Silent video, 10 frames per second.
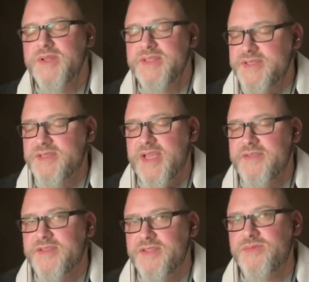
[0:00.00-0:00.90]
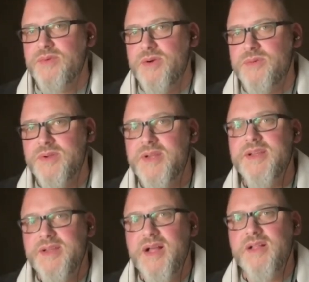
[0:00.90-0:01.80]
And this life can throw
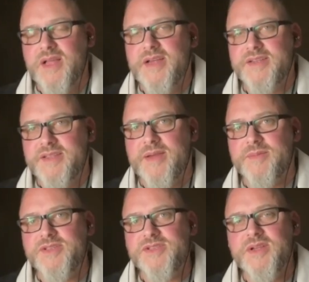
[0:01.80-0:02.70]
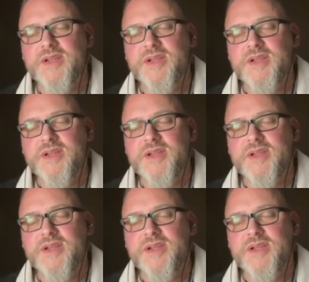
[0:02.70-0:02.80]
a lot of damage.